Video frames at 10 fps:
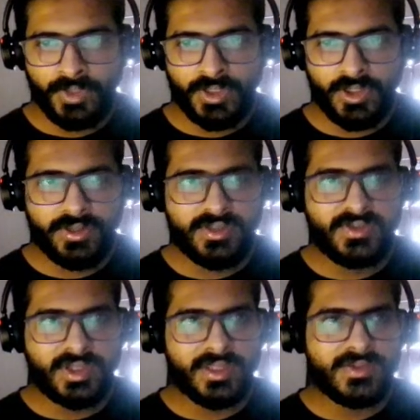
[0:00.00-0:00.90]
Now in the
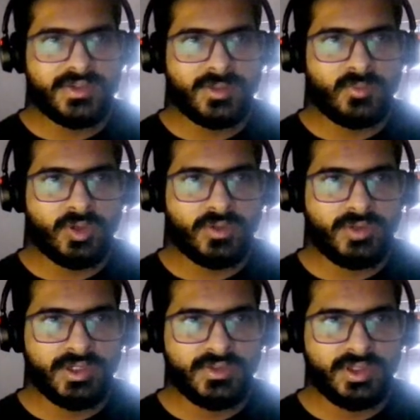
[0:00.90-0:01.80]
second step, what we
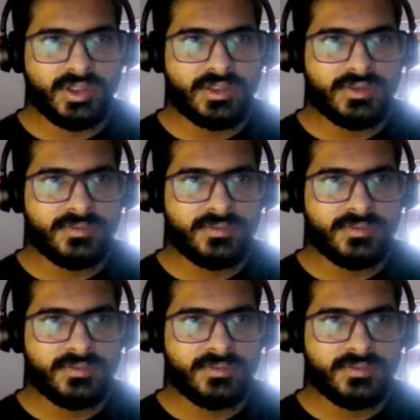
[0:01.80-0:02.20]
are saying,